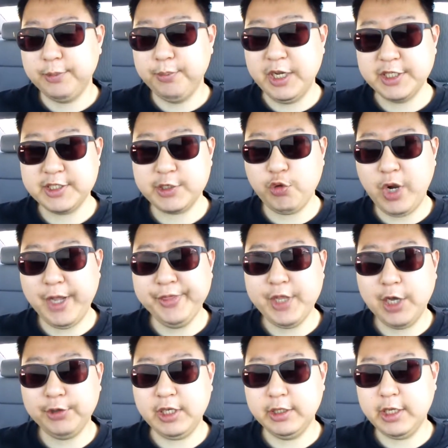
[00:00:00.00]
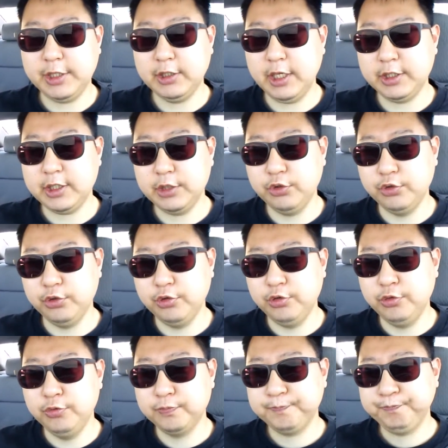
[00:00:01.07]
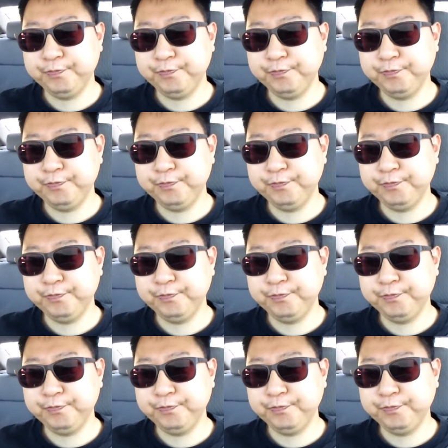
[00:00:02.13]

My squat now can I, I can do